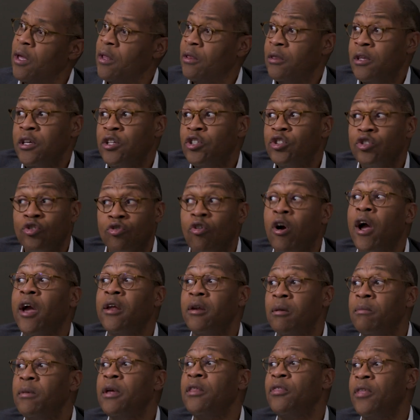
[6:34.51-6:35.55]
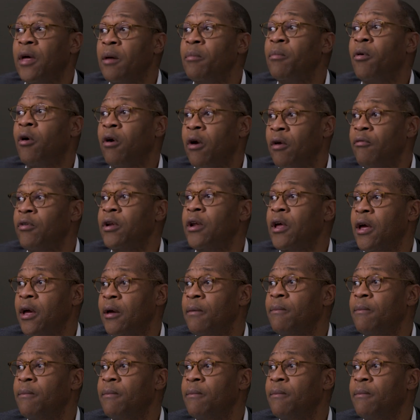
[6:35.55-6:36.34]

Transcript: at least trying to meet that bar every day.